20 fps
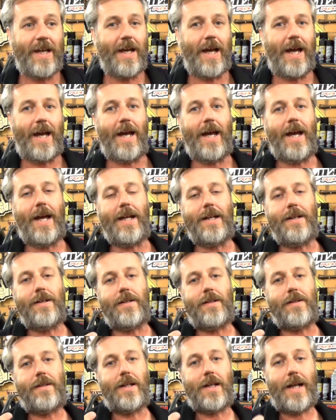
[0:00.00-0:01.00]

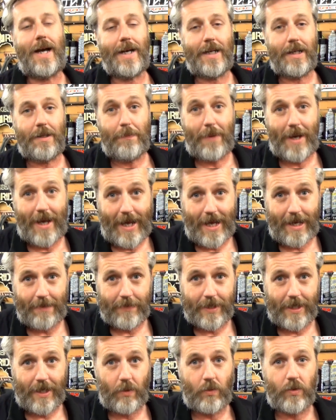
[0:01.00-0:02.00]
and the lady Pam
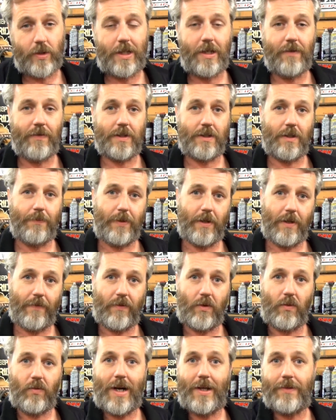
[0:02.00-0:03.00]
there would give us a bit of
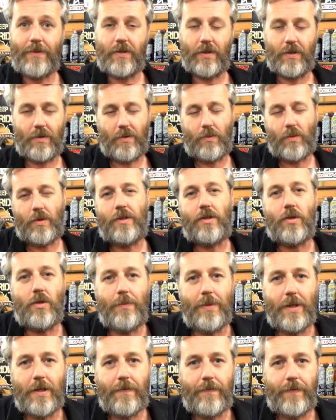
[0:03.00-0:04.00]
a run through and would do a
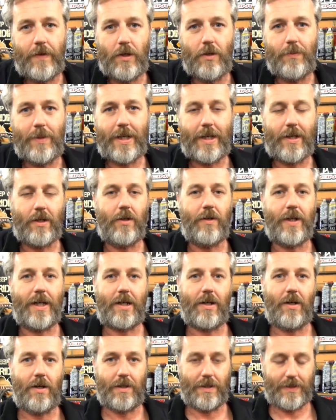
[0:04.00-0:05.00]
bit of filming and all that
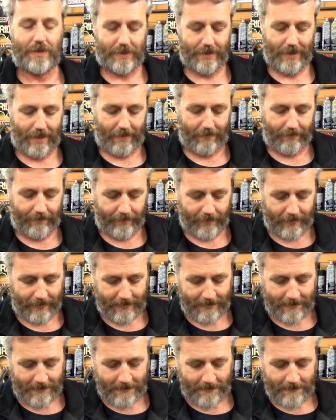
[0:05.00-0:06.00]
kind of stuff.
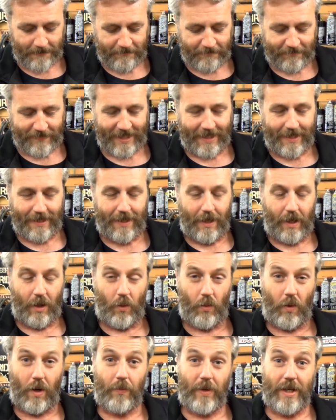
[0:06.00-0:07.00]

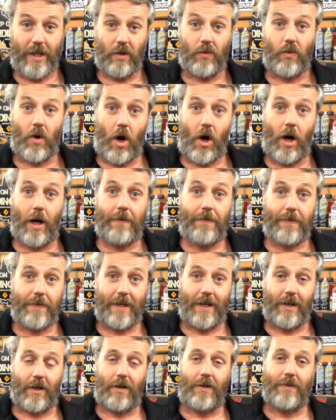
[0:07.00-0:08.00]
When we arrived
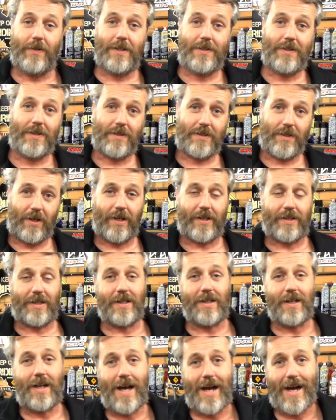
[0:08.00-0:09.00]
there, and this is like the
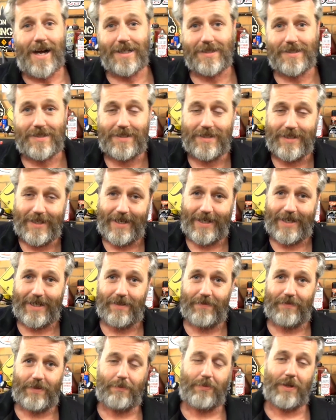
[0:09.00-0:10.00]
last leg
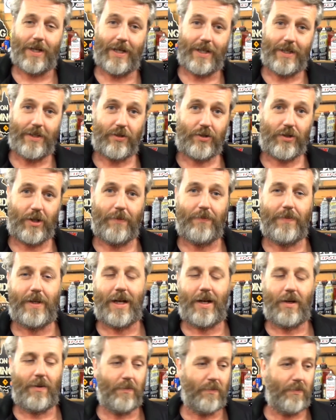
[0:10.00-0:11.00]
of the bloody trip, you
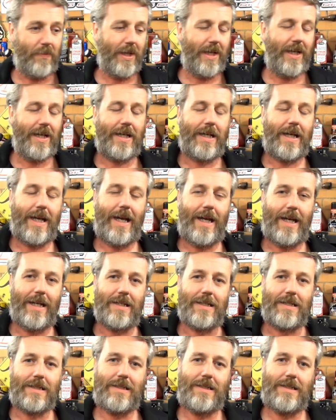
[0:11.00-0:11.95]
know, me and Ken,